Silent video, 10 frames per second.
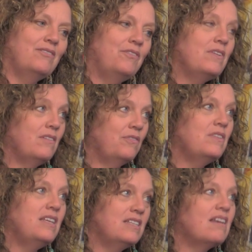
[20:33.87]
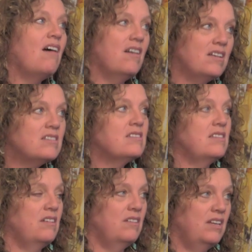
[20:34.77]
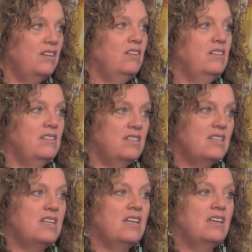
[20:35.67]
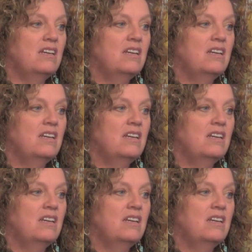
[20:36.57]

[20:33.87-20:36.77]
For these artists that are here in Sydney